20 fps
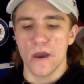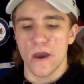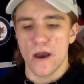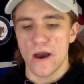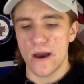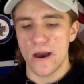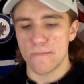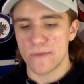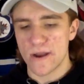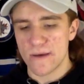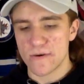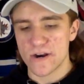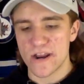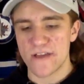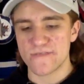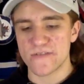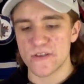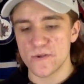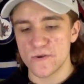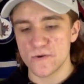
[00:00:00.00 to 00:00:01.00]
But I'm going to
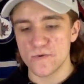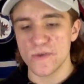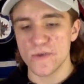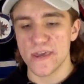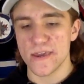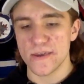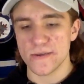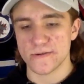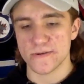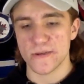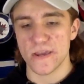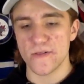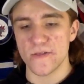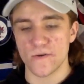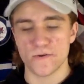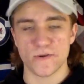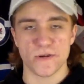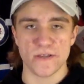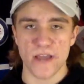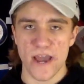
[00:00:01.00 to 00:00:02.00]
have to do these either
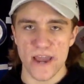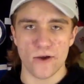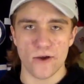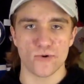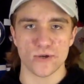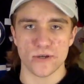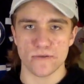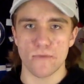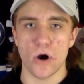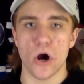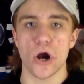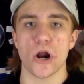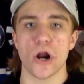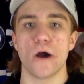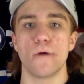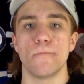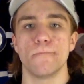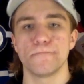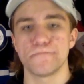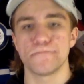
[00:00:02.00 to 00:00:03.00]
tonight or tomorrow